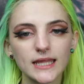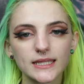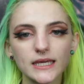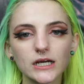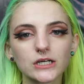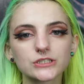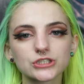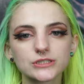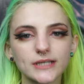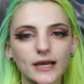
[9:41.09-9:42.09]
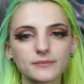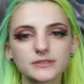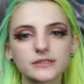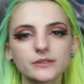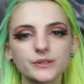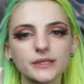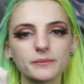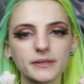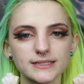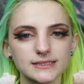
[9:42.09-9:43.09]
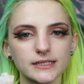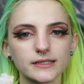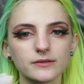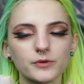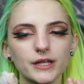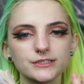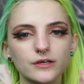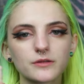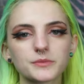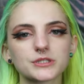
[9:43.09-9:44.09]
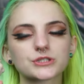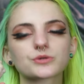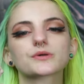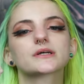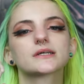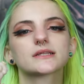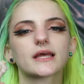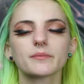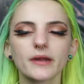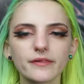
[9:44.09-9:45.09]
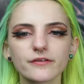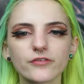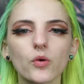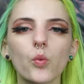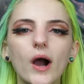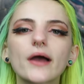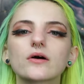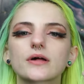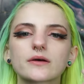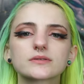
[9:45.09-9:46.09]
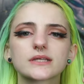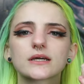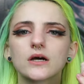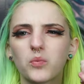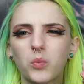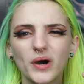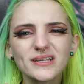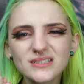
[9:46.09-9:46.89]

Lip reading: They are just absolutely amazing. When I saw them in the store, they had been there for a while and I was like, what?